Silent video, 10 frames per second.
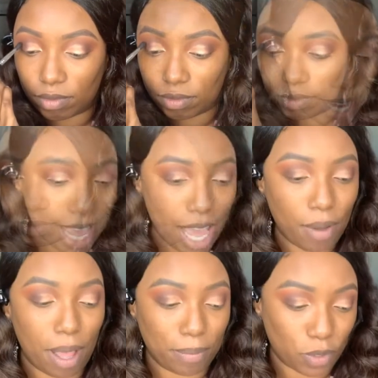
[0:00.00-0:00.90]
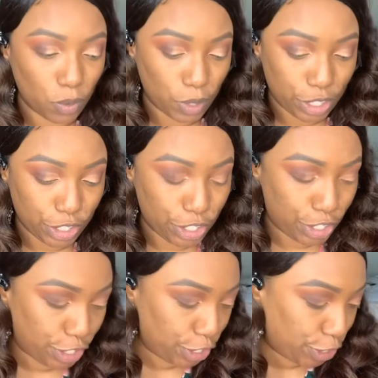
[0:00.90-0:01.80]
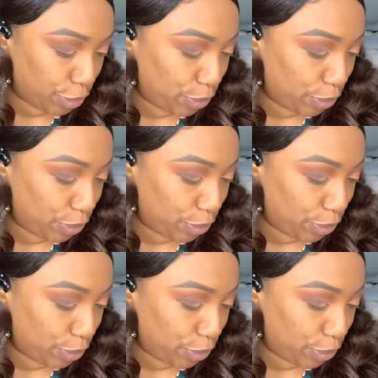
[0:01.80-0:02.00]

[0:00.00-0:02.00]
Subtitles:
Now I'm going to,